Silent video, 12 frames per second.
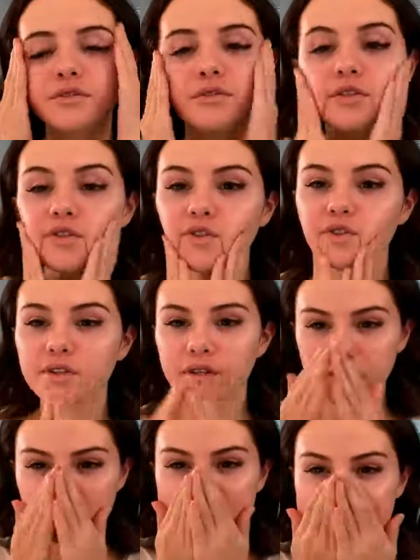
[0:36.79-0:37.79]
into your
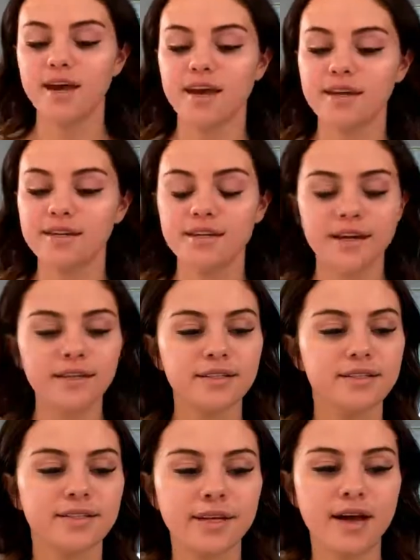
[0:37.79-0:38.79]
skin.
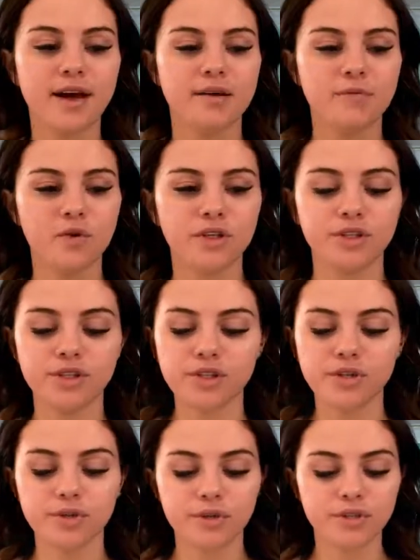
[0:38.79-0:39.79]
Next, I'm going to
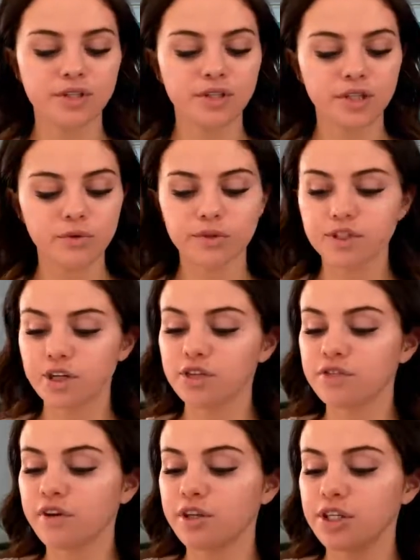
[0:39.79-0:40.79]
use the Liquid
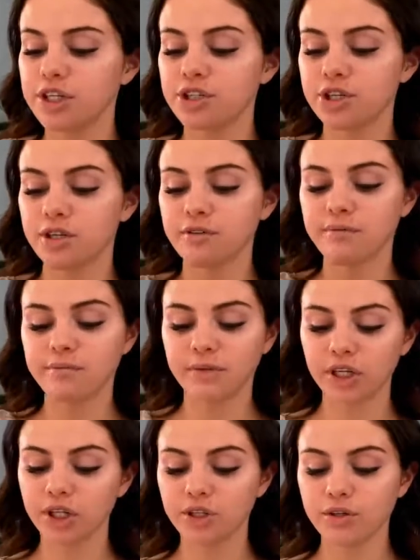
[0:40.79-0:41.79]
Touch Foundation. My
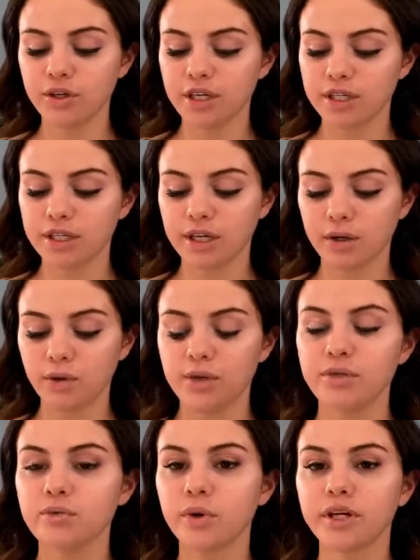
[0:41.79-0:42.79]
color right now
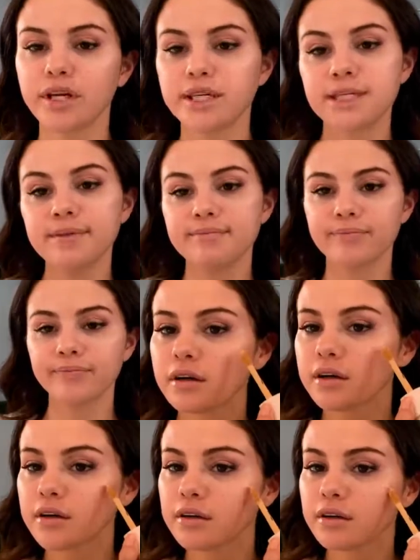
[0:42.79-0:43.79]
is 180.
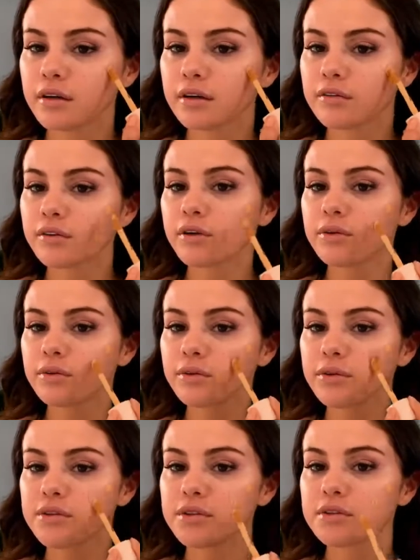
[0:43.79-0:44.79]
I kind of go through
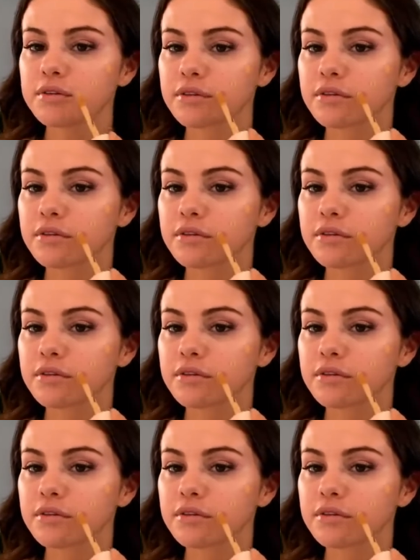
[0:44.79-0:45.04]
this